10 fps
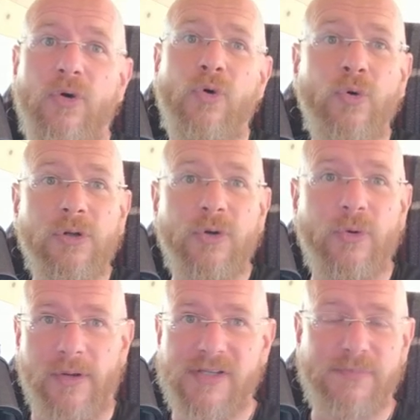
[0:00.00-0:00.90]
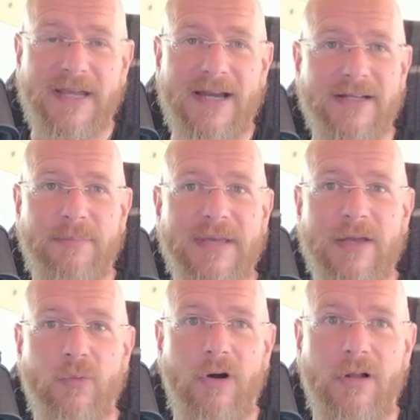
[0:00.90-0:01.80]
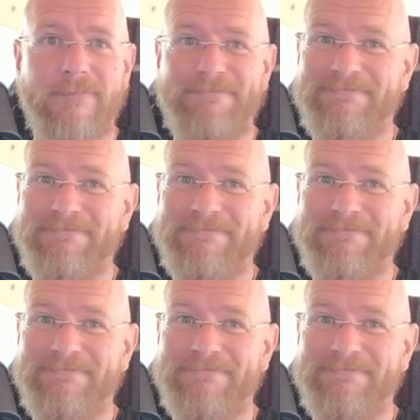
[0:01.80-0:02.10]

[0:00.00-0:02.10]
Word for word: Hulu is behind a paywall.